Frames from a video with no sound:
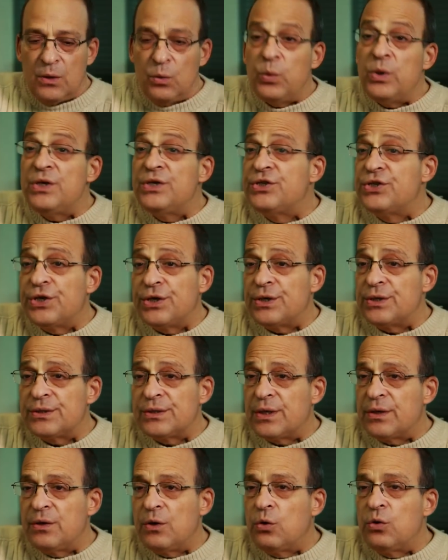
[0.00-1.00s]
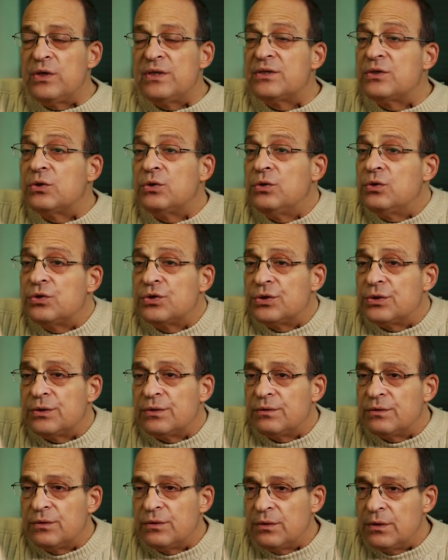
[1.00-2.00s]
wheelchairs are the only
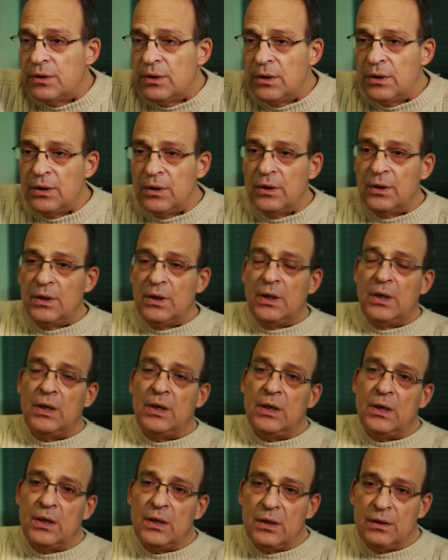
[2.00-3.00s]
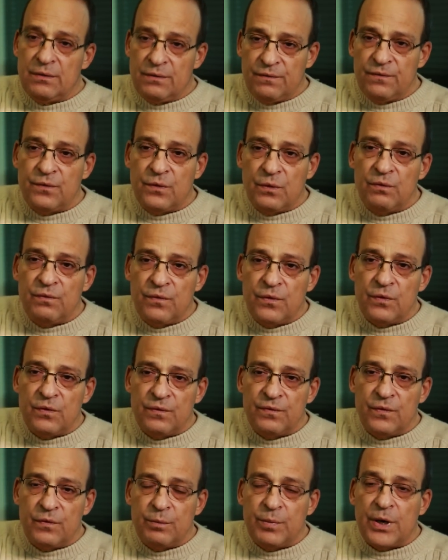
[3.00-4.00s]
solution to, uh, for,
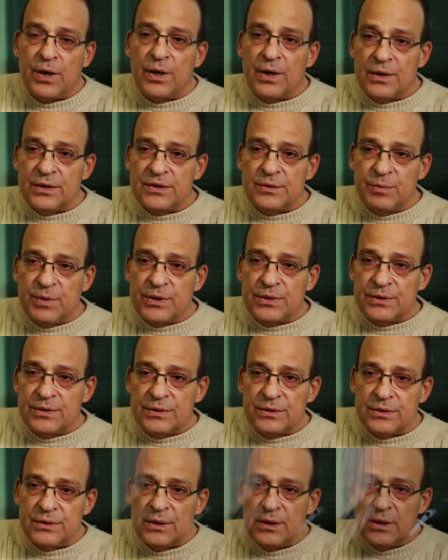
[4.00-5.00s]
for, for paralyzed person.